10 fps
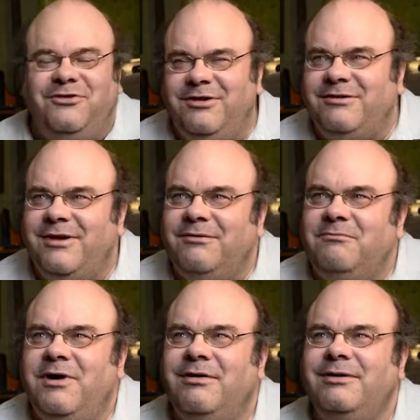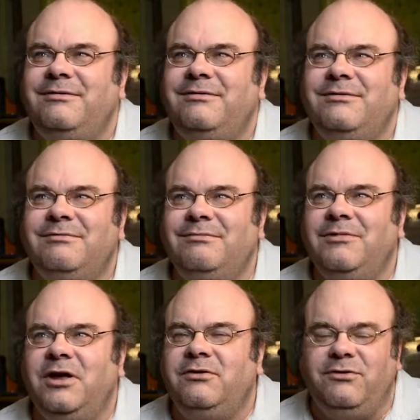she said, well, it,
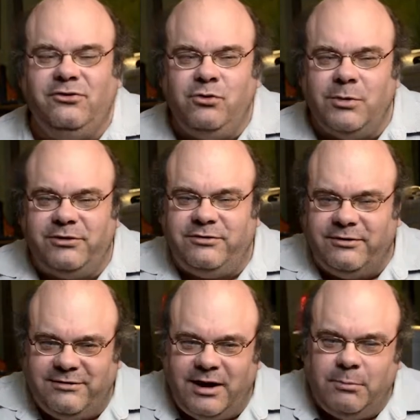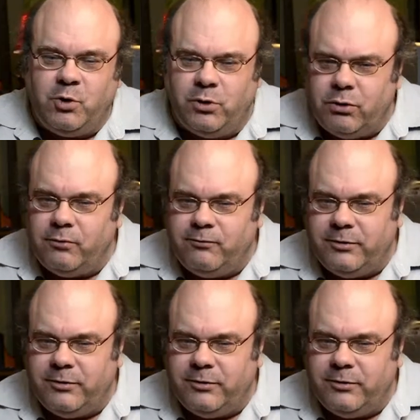it's too much the same groove.